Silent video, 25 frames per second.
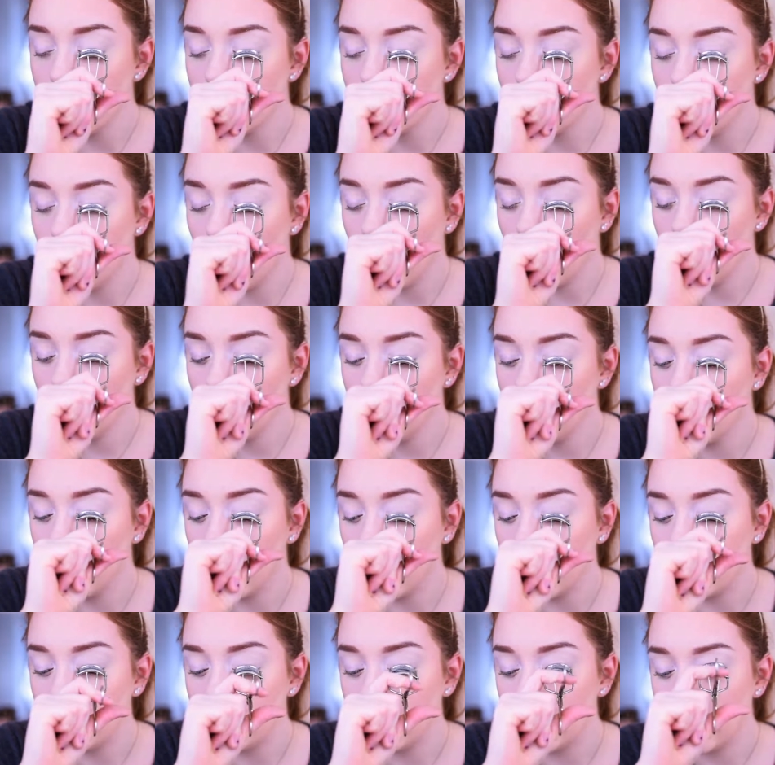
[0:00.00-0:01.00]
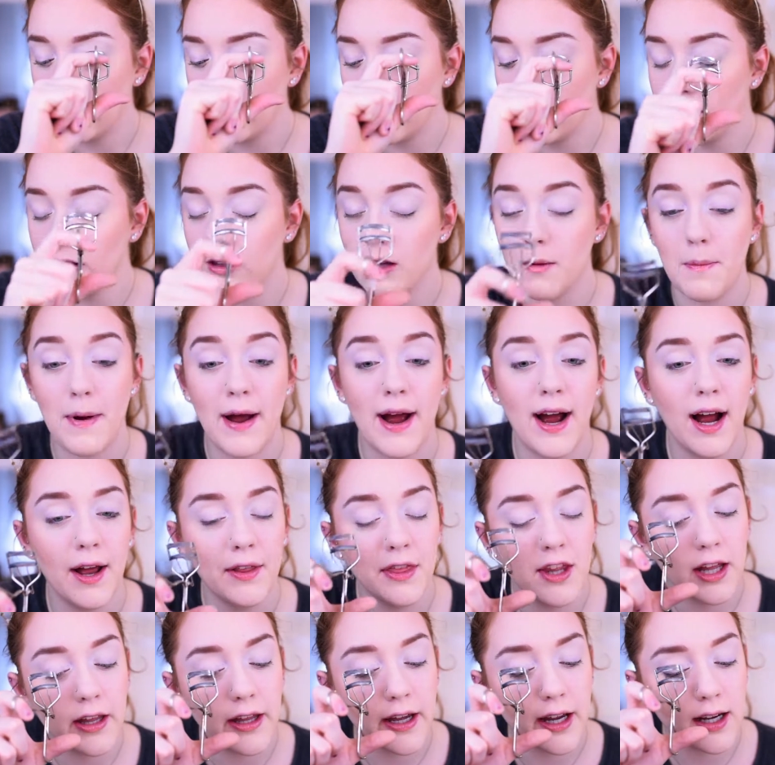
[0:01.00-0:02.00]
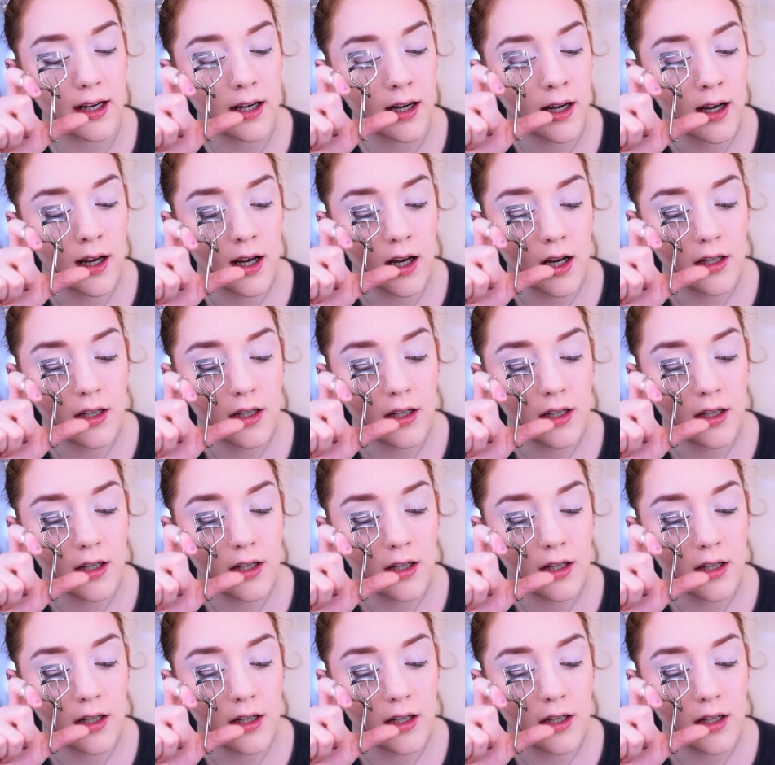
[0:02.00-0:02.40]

I should probably replace it because the pad that, like,